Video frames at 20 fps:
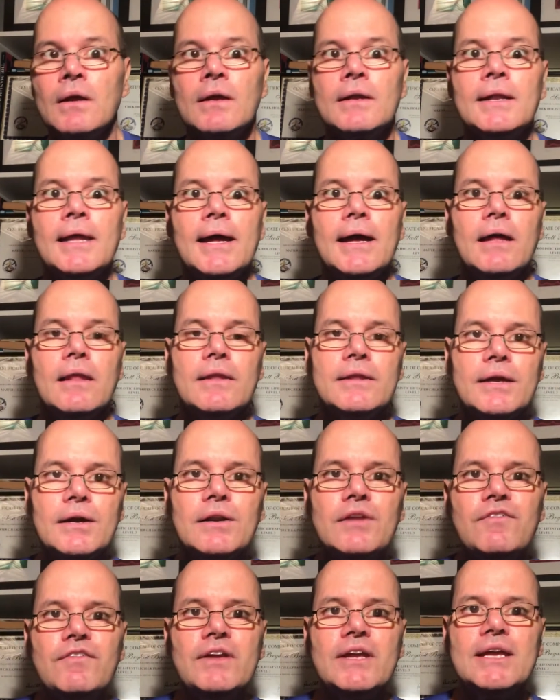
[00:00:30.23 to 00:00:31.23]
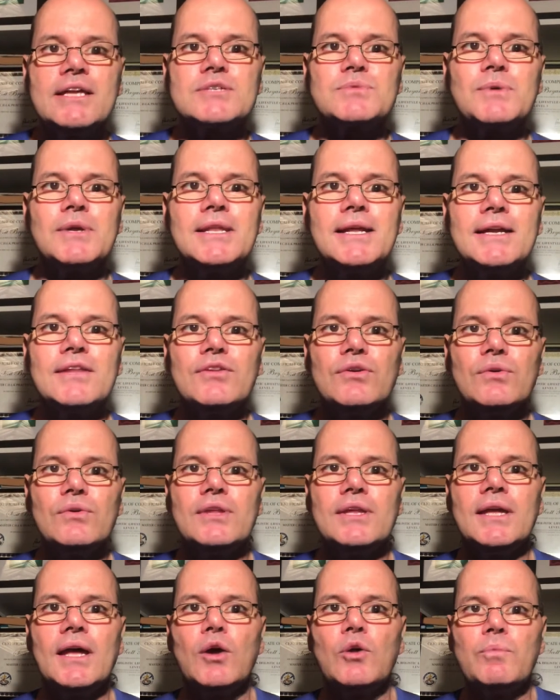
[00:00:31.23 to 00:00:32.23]
Now, the only thing is, when they do
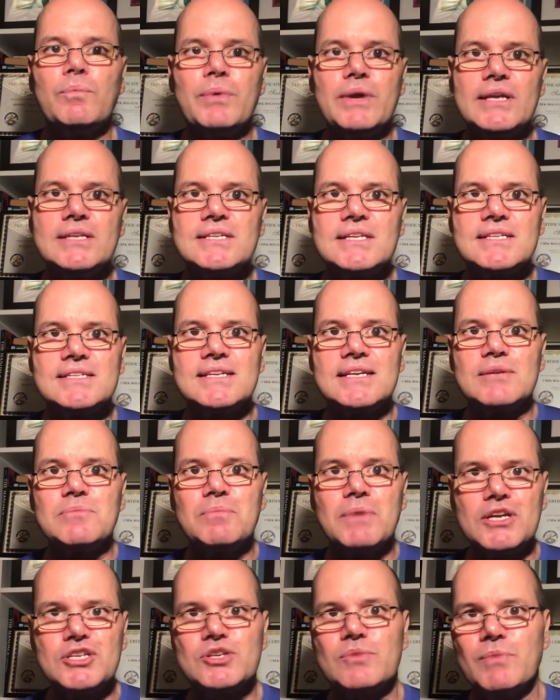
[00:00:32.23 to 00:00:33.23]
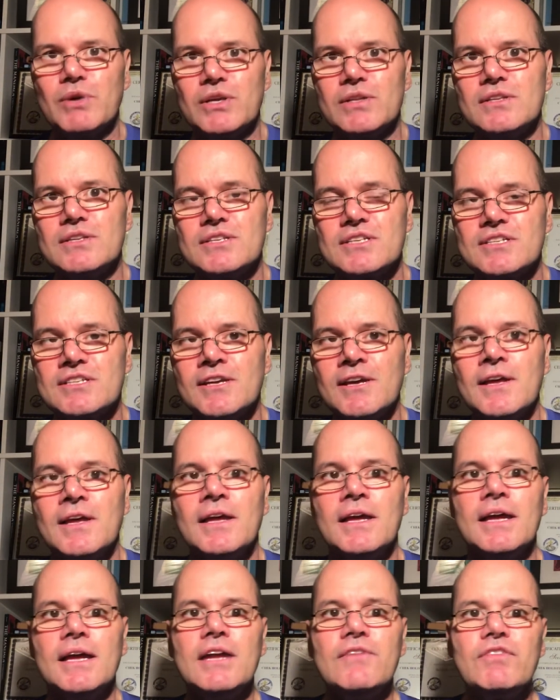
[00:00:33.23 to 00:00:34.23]
the obesity
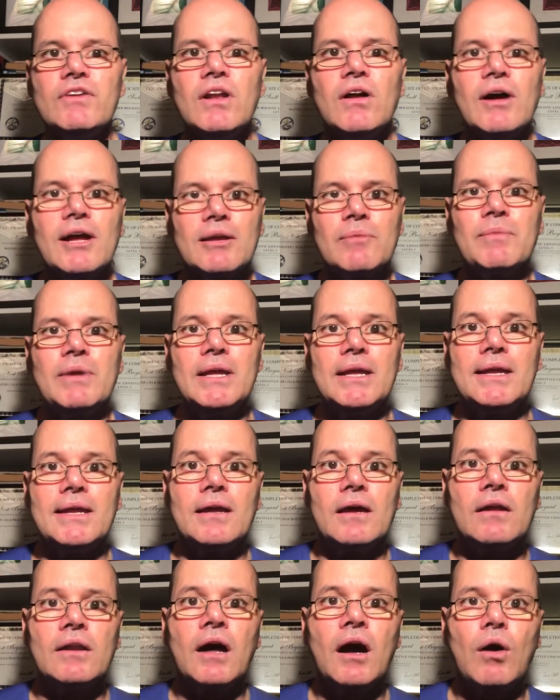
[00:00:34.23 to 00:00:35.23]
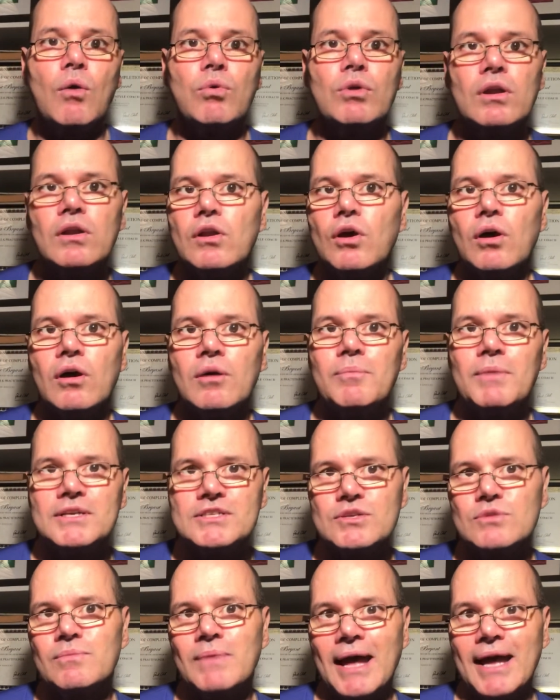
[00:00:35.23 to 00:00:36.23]
measurements, if you're like me and hold a lot of
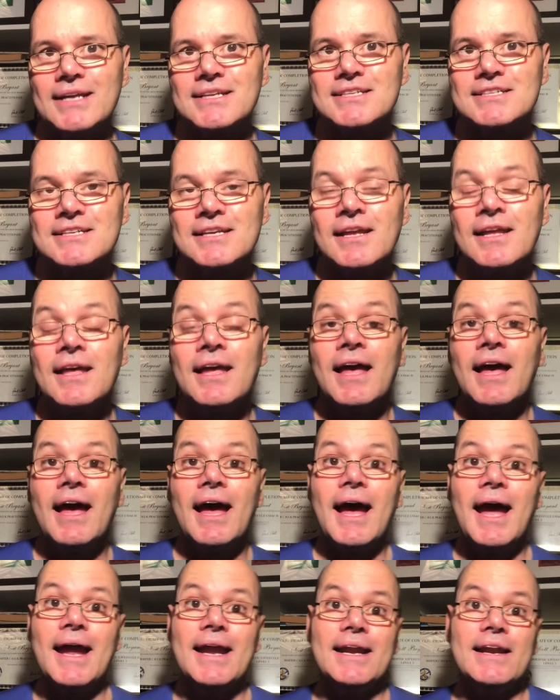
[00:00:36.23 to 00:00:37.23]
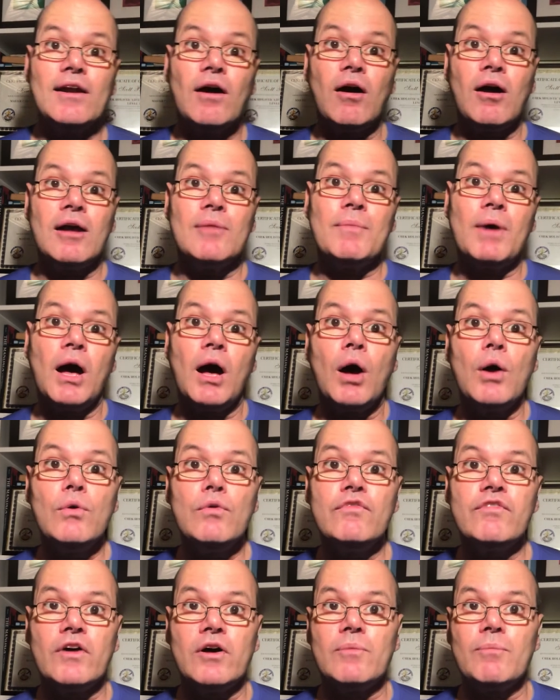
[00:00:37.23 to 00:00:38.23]
muscle mass, and I'm
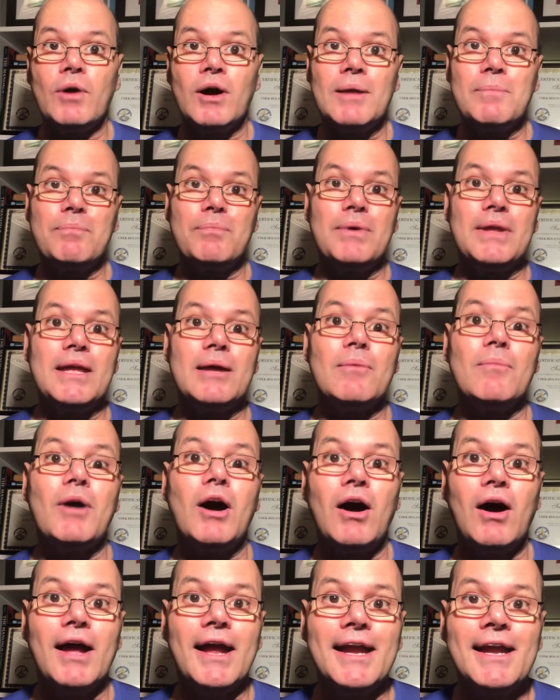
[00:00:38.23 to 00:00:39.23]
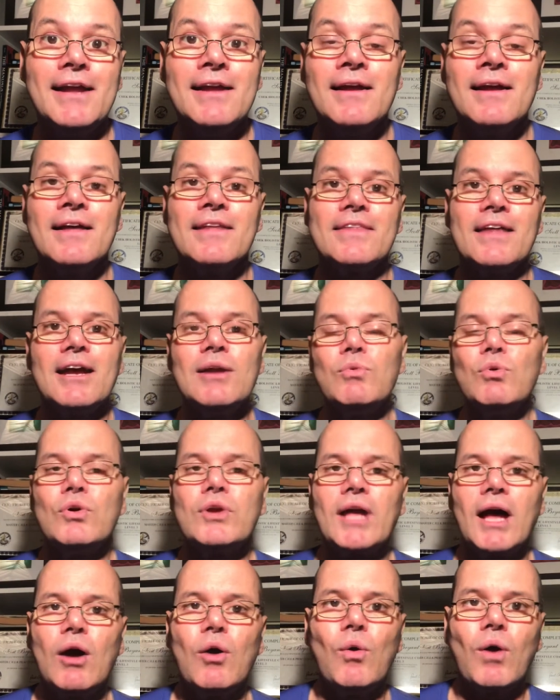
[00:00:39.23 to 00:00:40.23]
over my BMI, they will
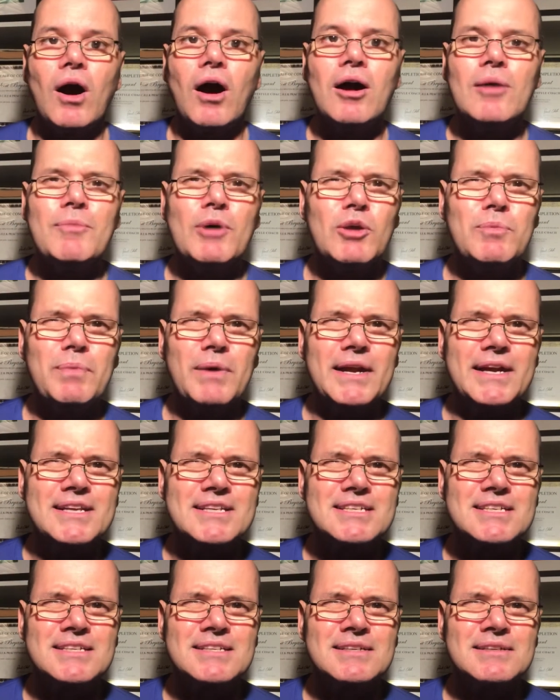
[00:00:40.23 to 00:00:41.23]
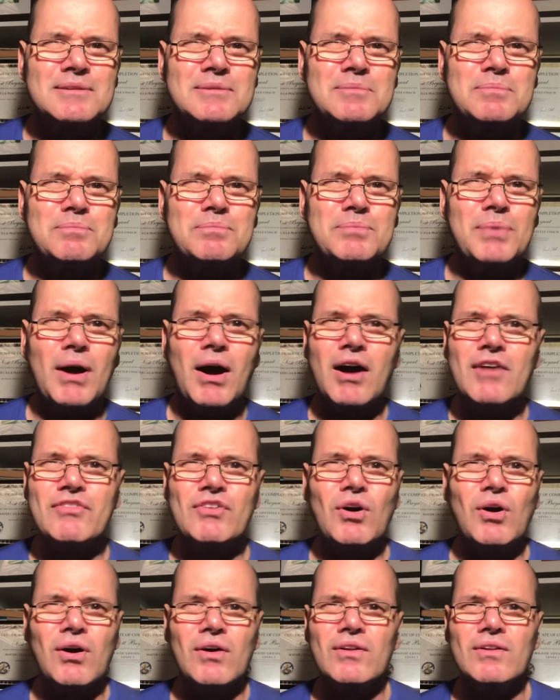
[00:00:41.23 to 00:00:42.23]
go, I'm obese, but I've got